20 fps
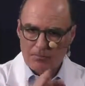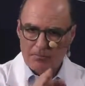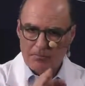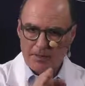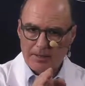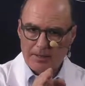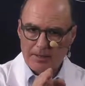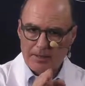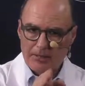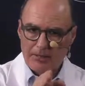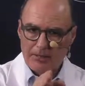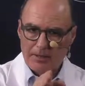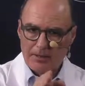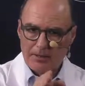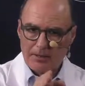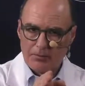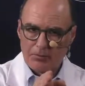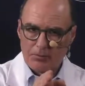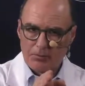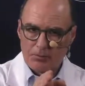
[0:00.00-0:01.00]
my
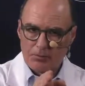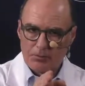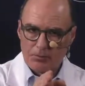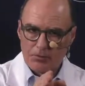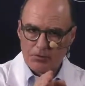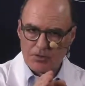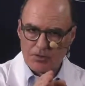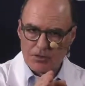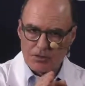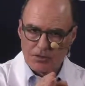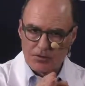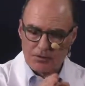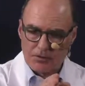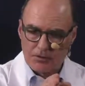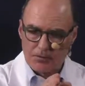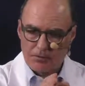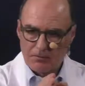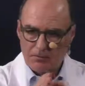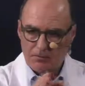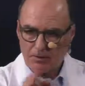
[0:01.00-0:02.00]
cannula need to project
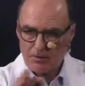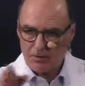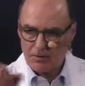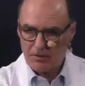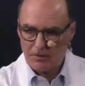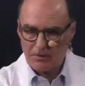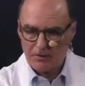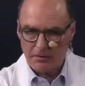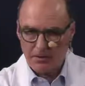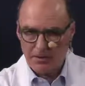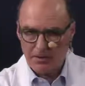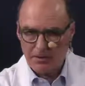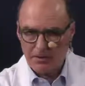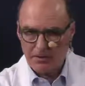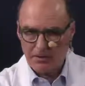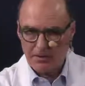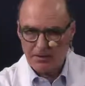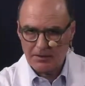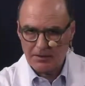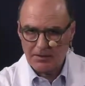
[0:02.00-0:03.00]

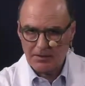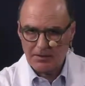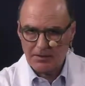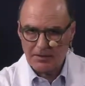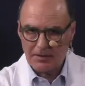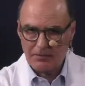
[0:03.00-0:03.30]
in that